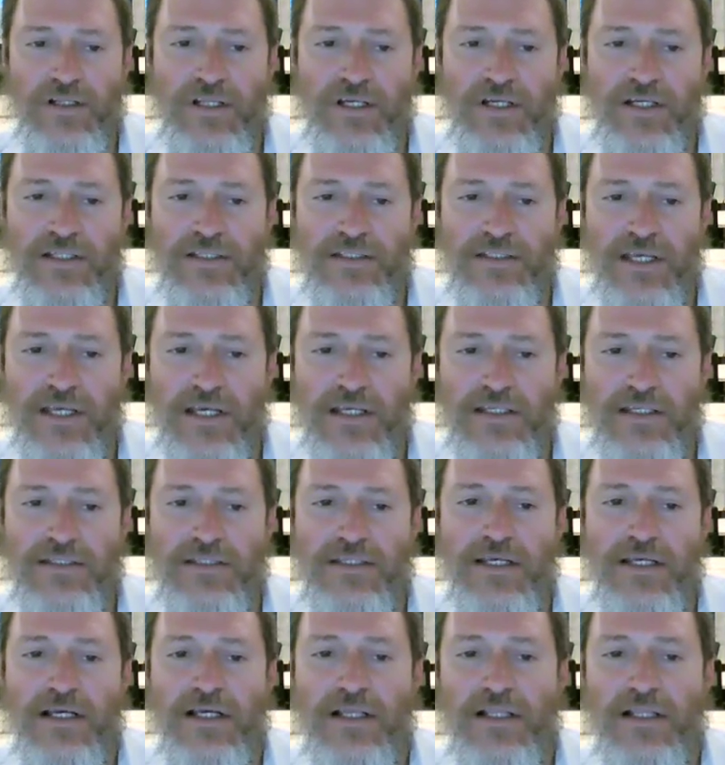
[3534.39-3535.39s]
Like it
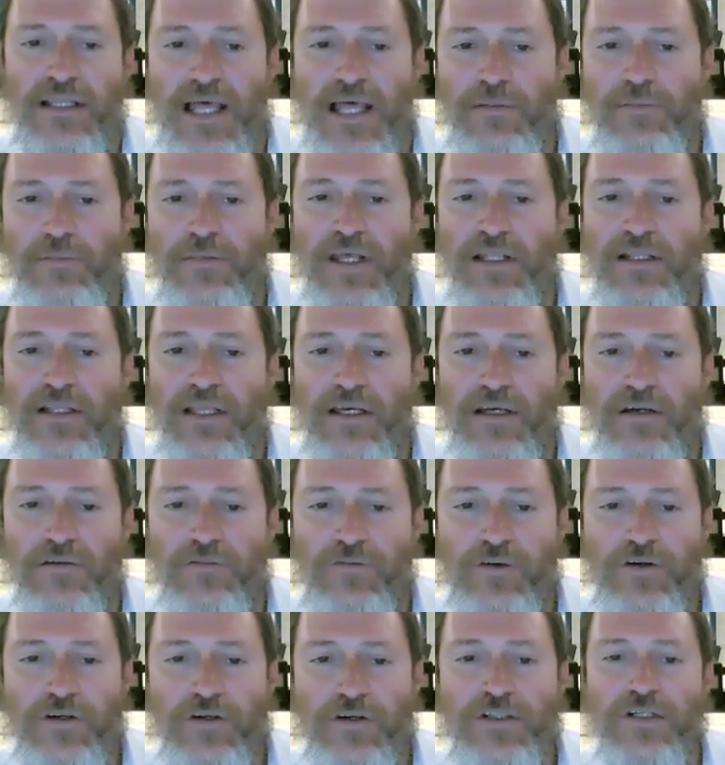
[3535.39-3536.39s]
says, laminate like a
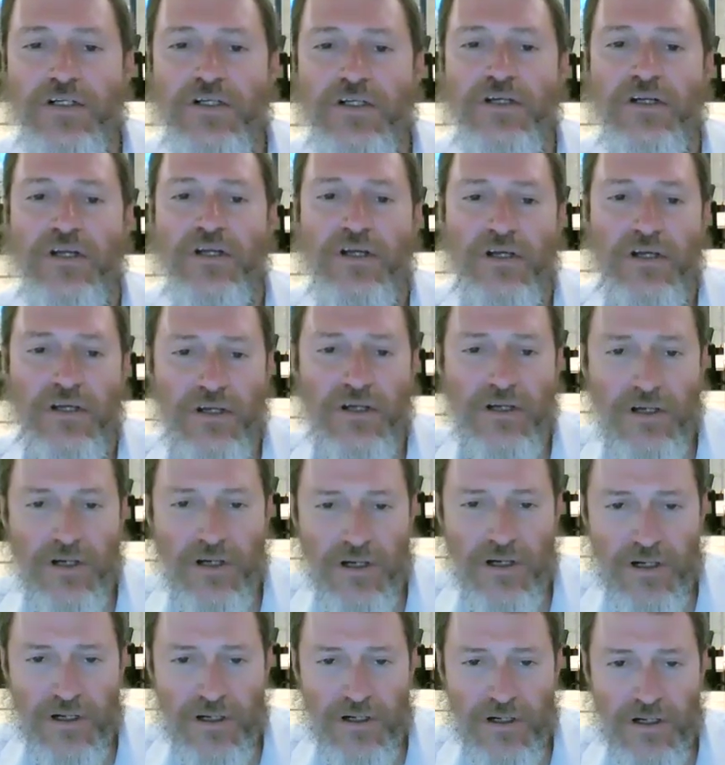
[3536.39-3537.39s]
virgin
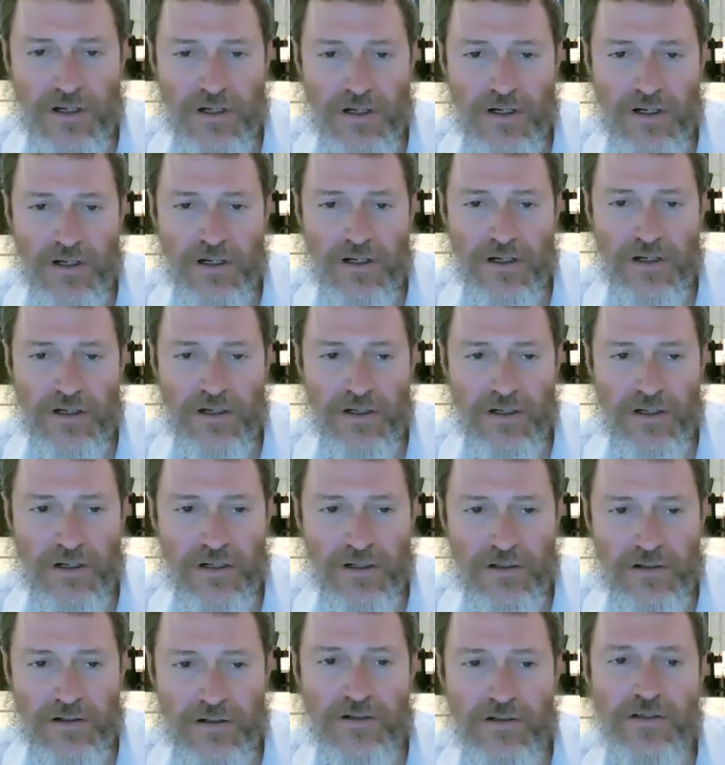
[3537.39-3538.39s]

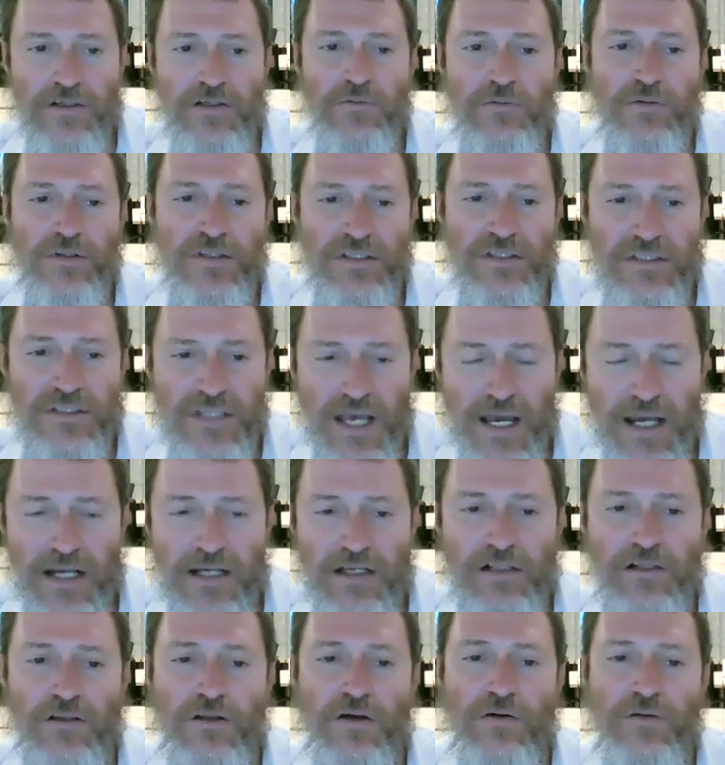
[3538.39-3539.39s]
girded with
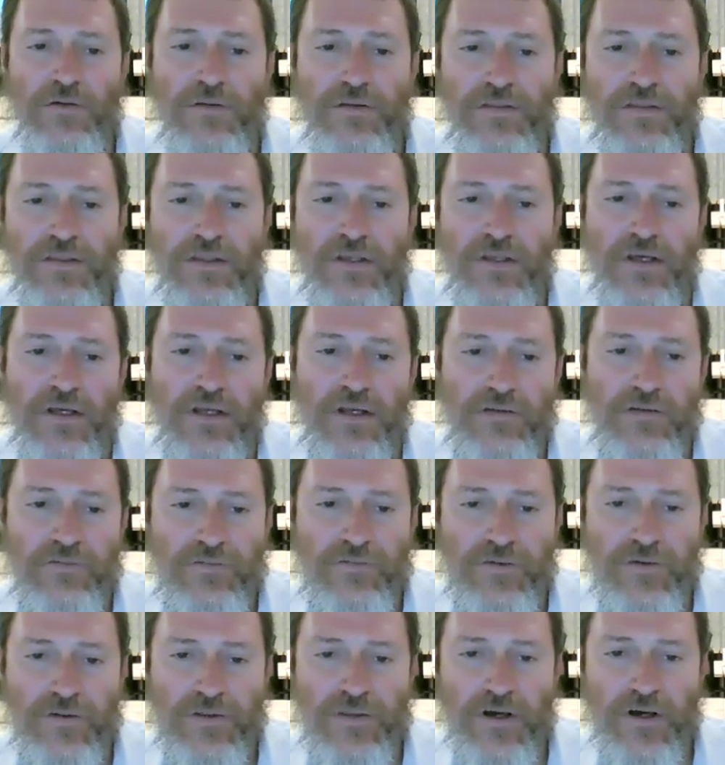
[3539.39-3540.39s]
sackcloth
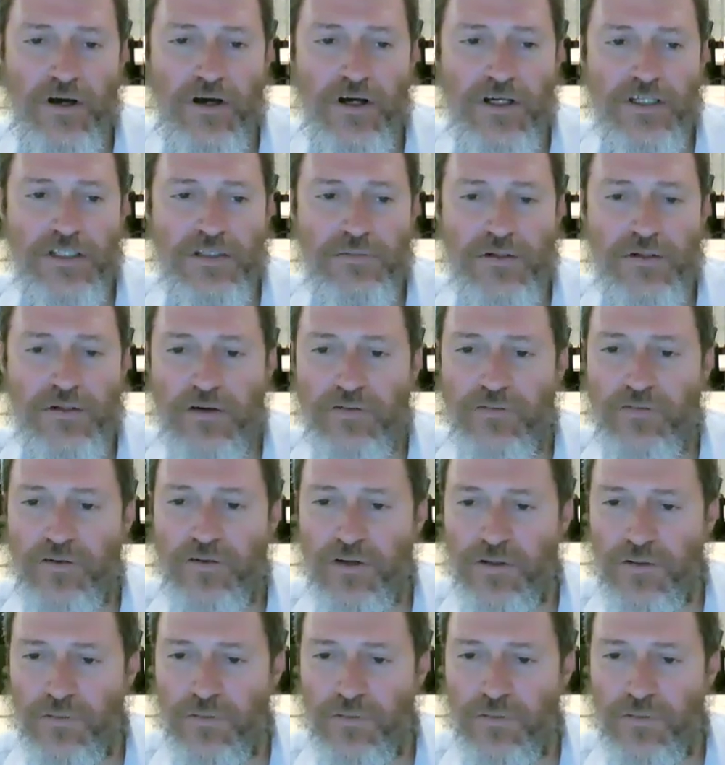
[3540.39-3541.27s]
for the husband of her